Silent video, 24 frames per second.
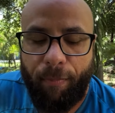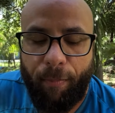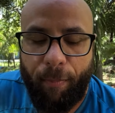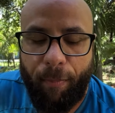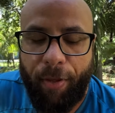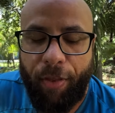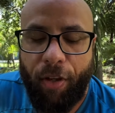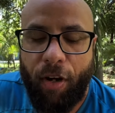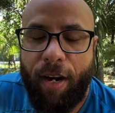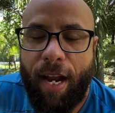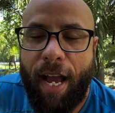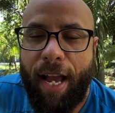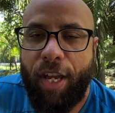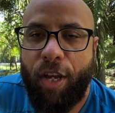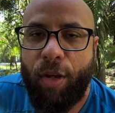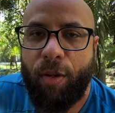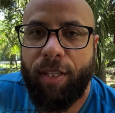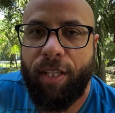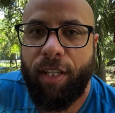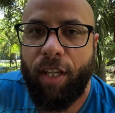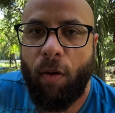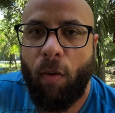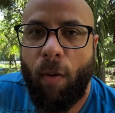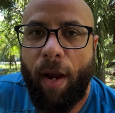But they're not
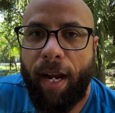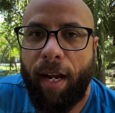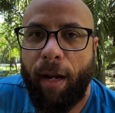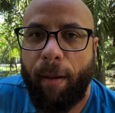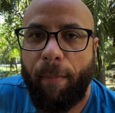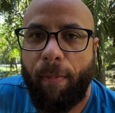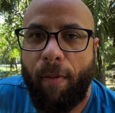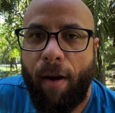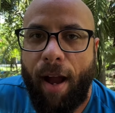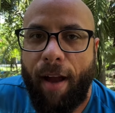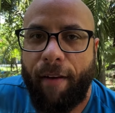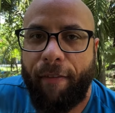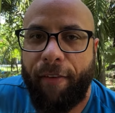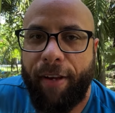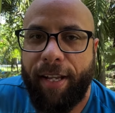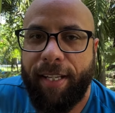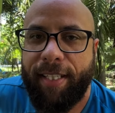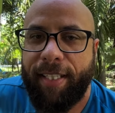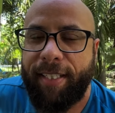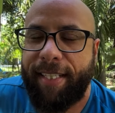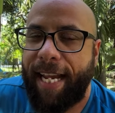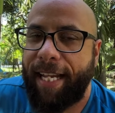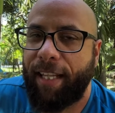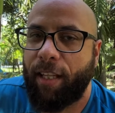using their record
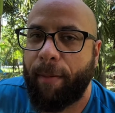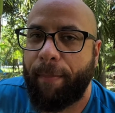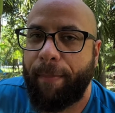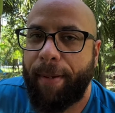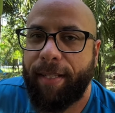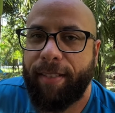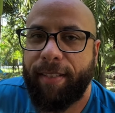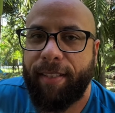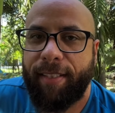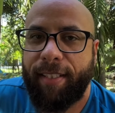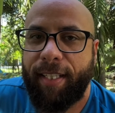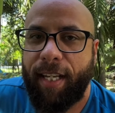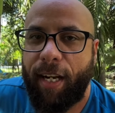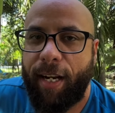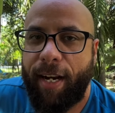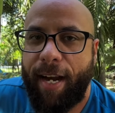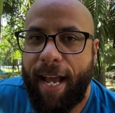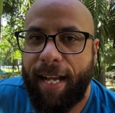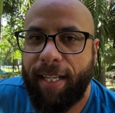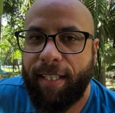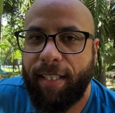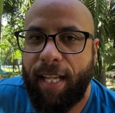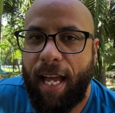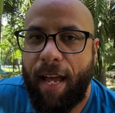profits to take their business to the
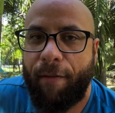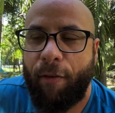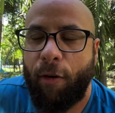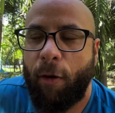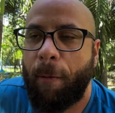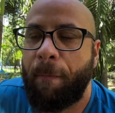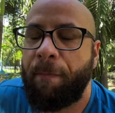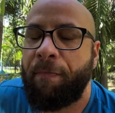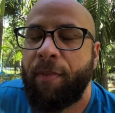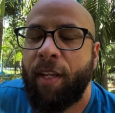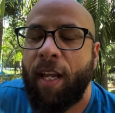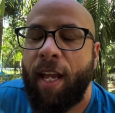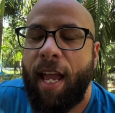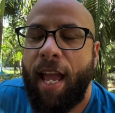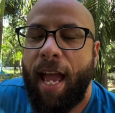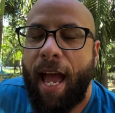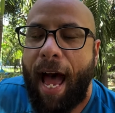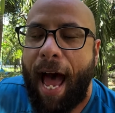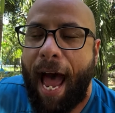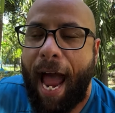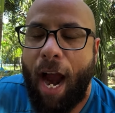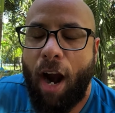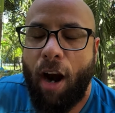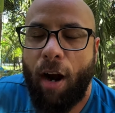next level,
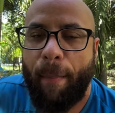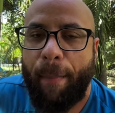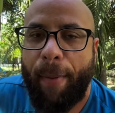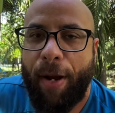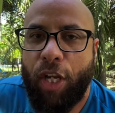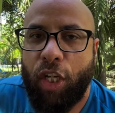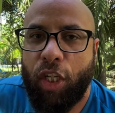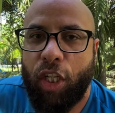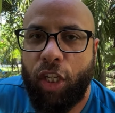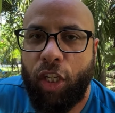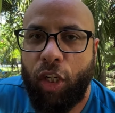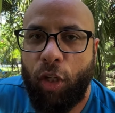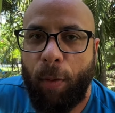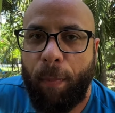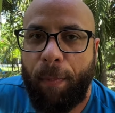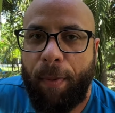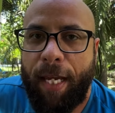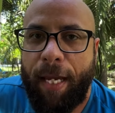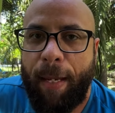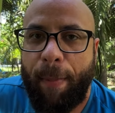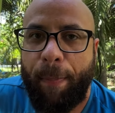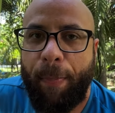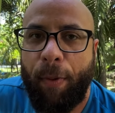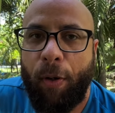hire a bunch of new
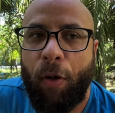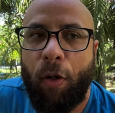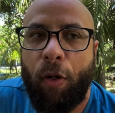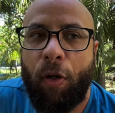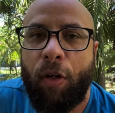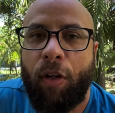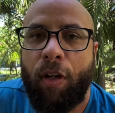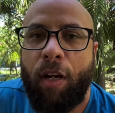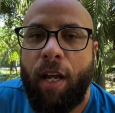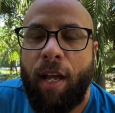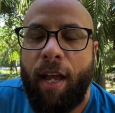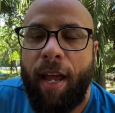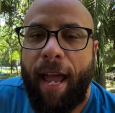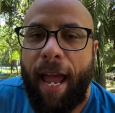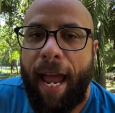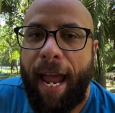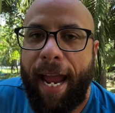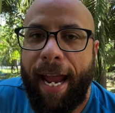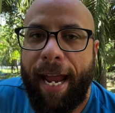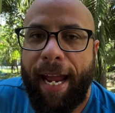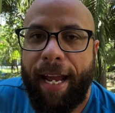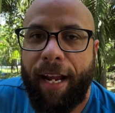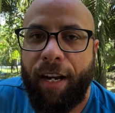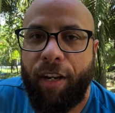people,
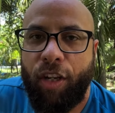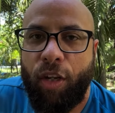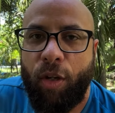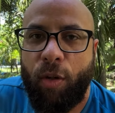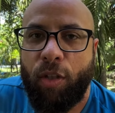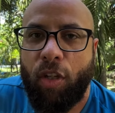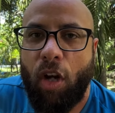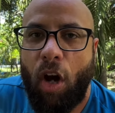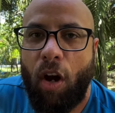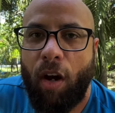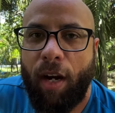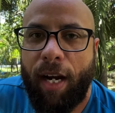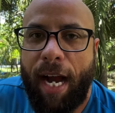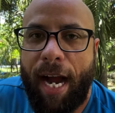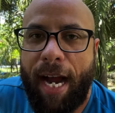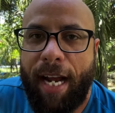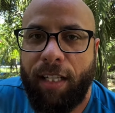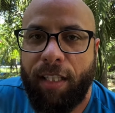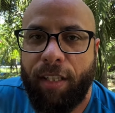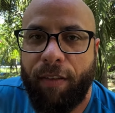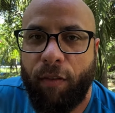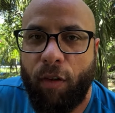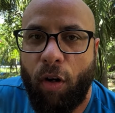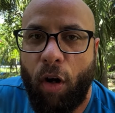and use all
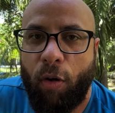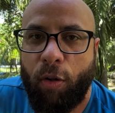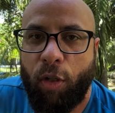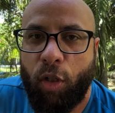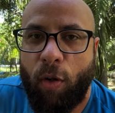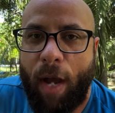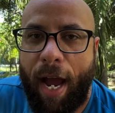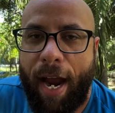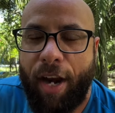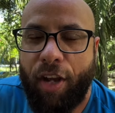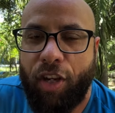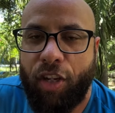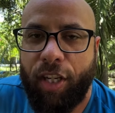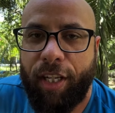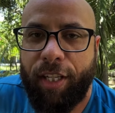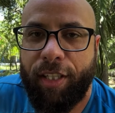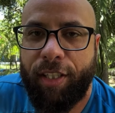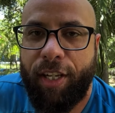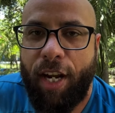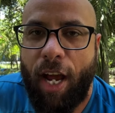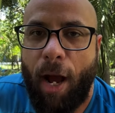kinds of growth strategies.